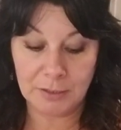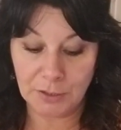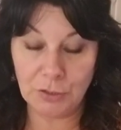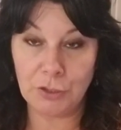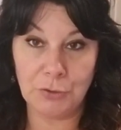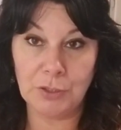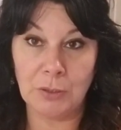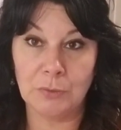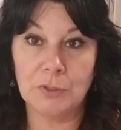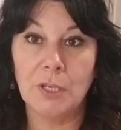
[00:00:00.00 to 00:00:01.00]
You, you
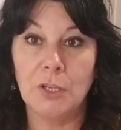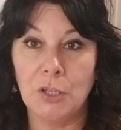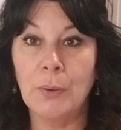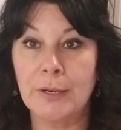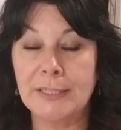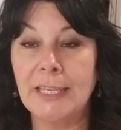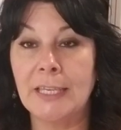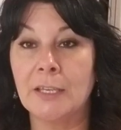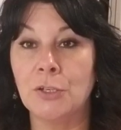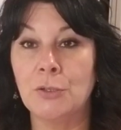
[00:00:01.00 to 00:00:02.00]
don't. You are
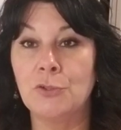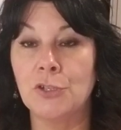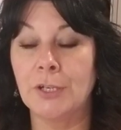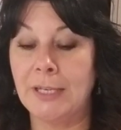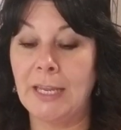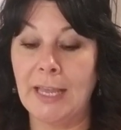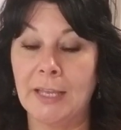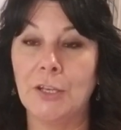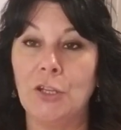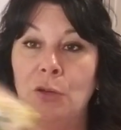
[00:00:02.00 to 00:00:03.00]
taking a new journey
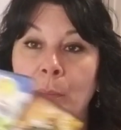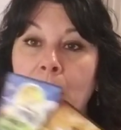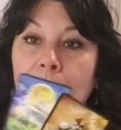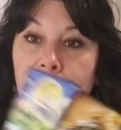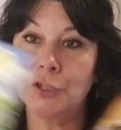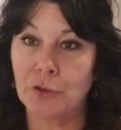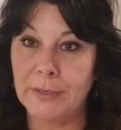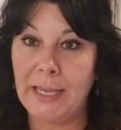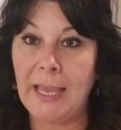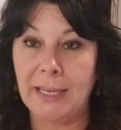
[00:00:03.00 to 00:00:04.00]
and you must
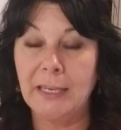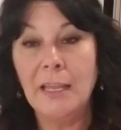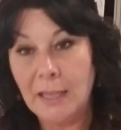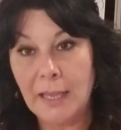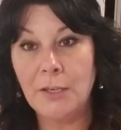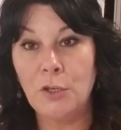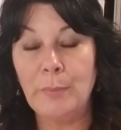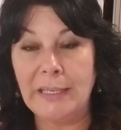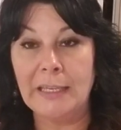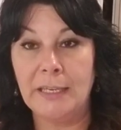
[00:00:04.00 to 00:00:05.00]
create a new
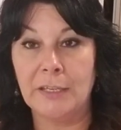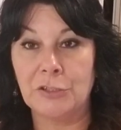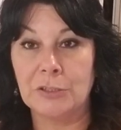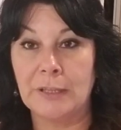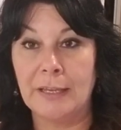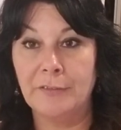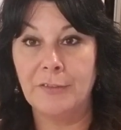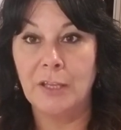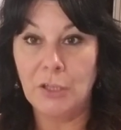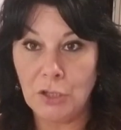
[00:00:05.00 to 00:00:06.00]
beginning in your life.
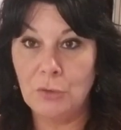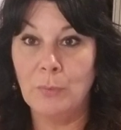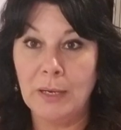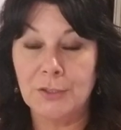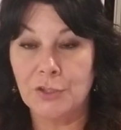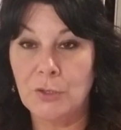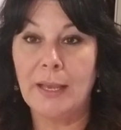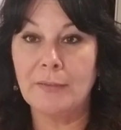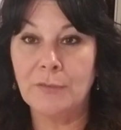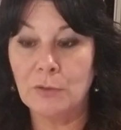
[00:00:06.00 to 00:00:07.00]
You must. You
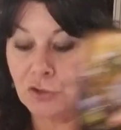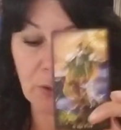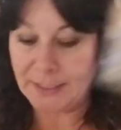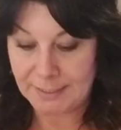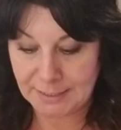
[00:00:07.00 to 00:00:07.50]
have no choice.